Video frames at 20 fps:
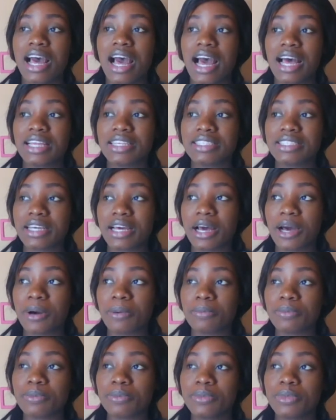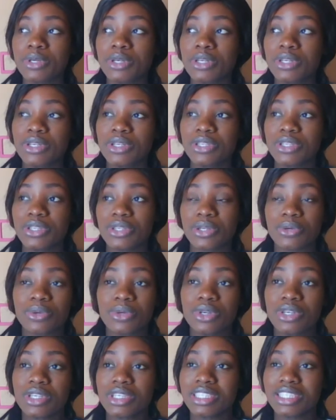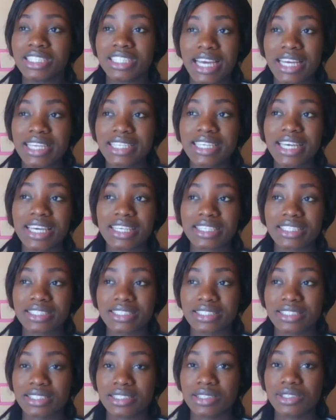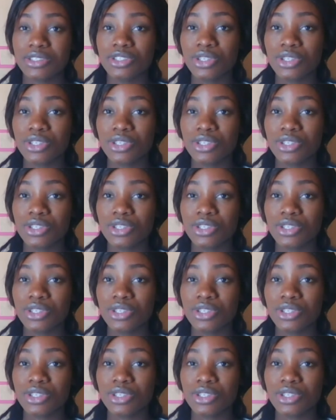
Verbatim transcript: And, um, you know, the idea is